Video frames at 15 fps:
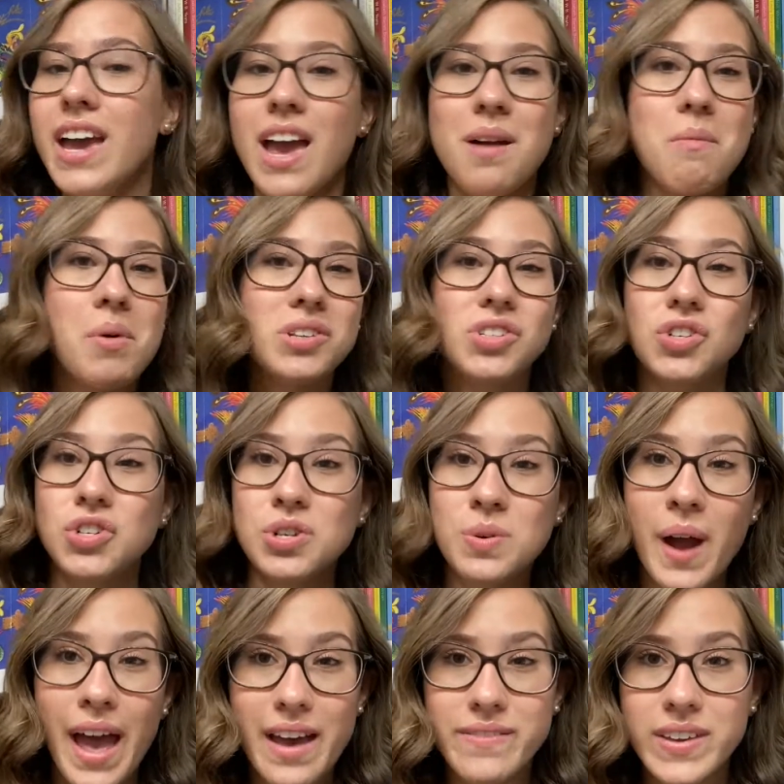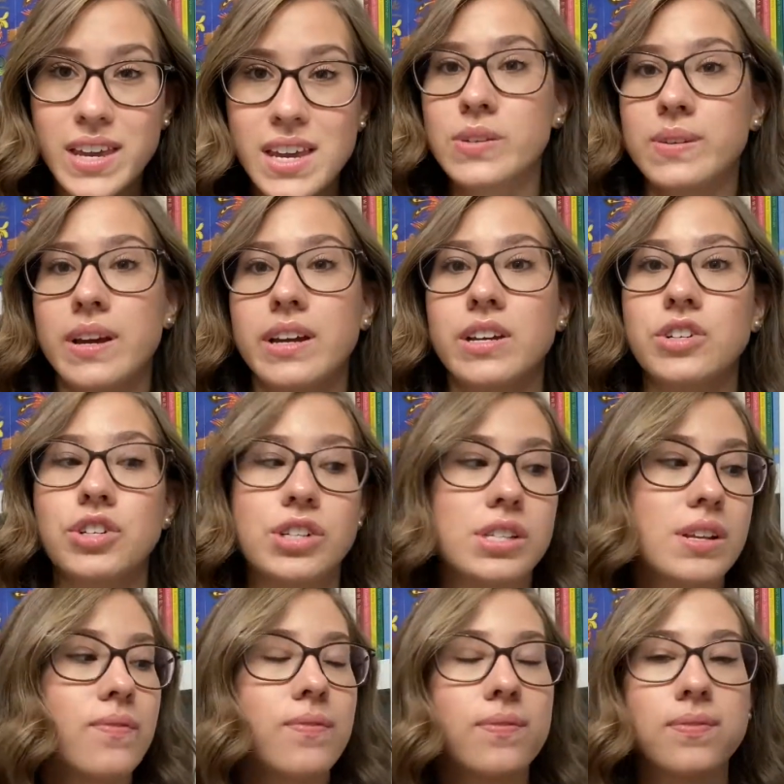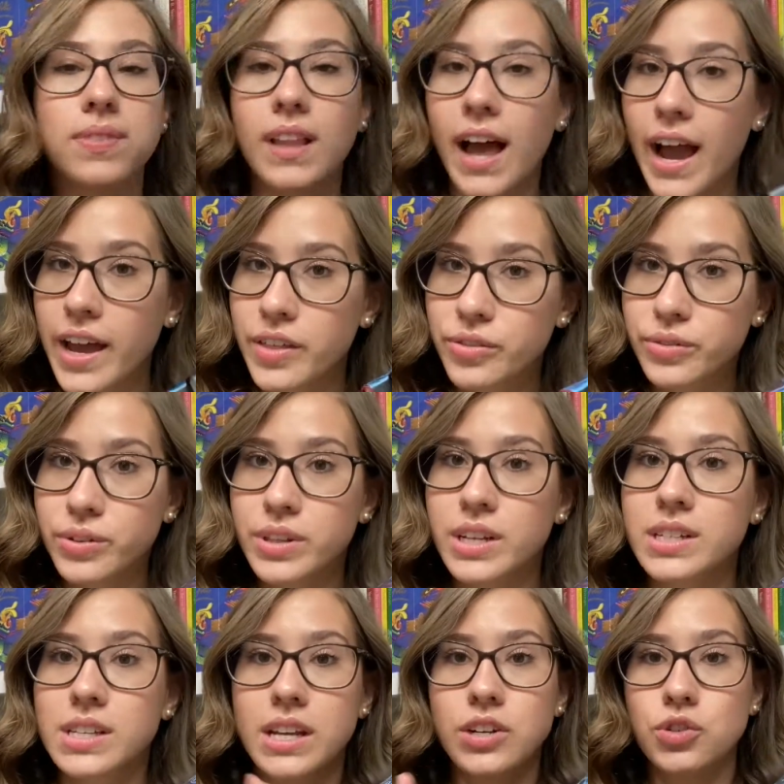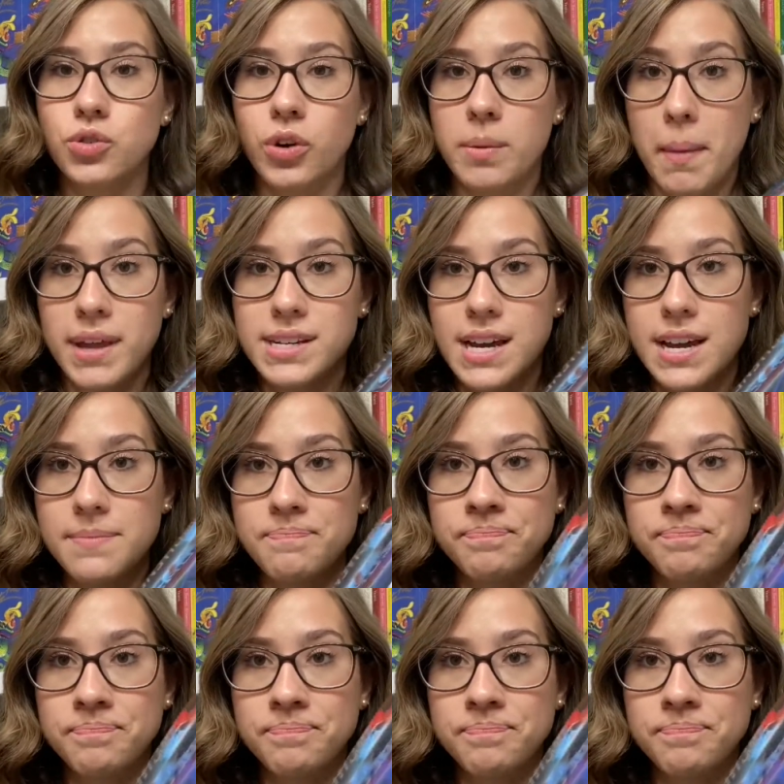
it wasn't too heavy, so I could just fly through these and enjoy my time.